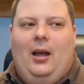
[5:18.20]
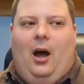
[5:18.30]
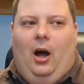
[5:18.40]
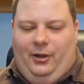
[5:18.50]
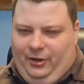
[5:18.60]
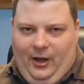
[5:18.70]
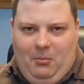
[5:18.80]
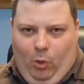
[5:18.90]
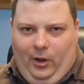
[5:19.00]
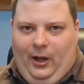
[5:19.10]
On a Sunday
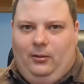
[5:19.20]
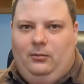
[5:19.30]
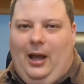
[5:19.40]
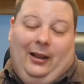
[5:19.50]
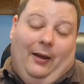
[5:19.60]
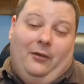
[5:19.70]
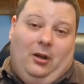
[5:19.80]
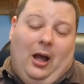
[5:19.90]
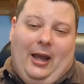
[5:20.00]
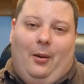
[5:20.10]
morning, at 11
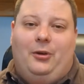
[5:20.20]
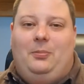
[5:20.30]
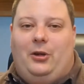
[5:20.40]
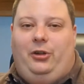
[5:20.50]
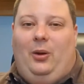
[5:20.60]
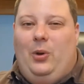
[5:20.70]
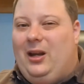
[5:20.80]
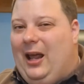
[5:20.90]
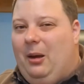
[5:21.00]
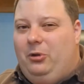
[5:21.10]
o'clock hour especially, we
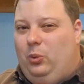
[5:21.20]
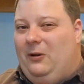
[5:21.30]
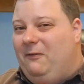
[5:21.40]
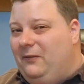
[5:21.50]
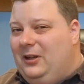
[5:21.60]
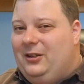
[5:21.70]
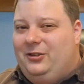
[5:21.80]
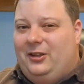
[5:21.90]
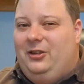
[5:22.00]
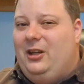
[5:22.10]
can have between 50 to
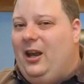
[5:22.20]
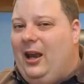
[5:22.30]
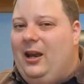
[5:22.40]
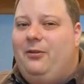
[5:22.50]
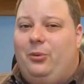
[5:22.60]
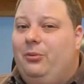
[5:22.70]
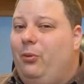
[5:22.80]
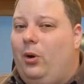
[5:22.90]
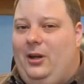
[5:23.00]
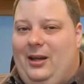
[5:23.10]
60 K through
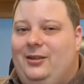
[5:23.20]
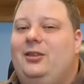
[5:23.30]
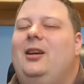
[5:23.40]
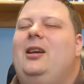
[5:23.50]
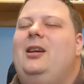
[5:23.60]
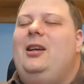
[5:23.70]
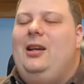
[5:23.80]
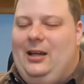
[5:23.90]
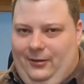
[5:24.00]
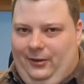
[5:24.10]
4 kids
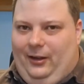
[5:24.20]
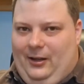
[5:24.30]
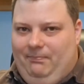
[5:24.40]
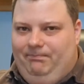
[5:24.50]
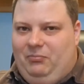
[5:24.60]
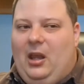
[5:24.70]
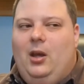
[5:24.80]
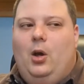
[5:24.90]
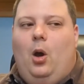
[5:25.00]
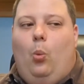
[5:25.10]
easily.
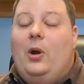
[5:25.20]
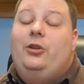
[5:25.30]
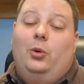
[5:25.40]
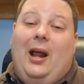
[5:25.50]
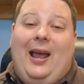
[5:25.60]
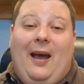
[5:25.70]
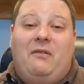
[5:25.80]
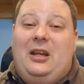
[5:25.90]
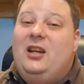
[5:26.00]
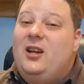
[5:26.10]
We do not have
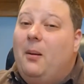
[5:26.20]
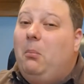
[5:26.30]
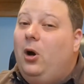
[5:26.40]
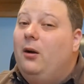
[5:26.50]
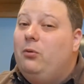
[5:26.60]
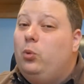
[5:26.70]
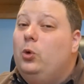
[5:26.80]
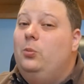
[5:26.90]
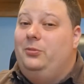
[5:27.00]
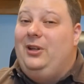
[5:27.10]
the number of
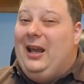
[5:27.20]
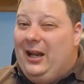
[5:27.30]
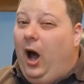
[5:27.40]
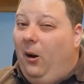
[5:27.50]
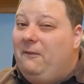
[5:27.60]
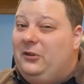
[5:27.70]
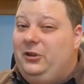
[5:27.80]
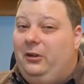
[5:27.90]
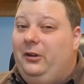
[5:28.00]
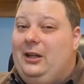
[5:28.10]
rooms in our
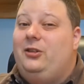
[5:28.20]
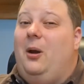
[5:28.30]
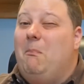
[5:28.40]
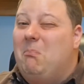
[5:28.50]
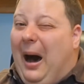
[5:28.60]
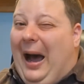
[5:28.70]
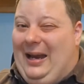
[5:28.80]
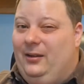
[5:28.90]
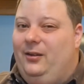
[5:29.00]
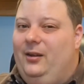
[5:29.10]
facilities
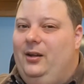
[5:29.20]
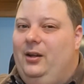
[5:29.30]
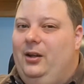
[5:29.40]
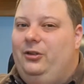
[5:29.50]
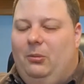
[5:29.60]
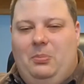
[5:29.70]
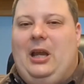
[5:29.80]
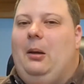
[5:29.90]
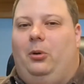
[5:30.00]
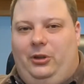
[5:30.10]
combined to
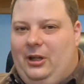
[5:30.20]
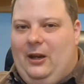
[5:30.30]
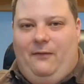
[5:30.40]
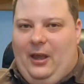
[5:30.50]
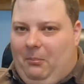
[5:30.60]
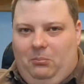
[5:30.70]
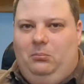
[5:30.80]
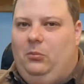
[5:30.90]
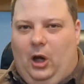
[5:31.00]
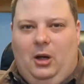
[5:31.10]
be able to give them
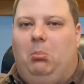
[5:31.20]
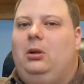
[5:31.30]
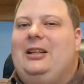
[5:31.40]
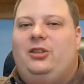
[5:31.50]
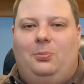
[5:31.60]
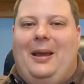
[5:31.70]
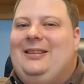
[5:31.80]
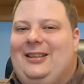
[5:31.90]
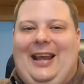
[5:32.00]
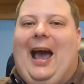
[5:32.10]
a complete
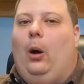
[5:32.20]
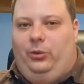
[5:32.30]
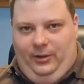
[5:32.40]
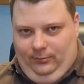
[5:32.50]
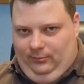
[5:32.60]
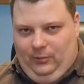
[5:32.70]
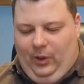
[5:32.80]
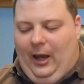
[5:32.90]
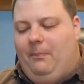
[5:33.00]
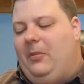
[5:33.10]
spacing out, okay?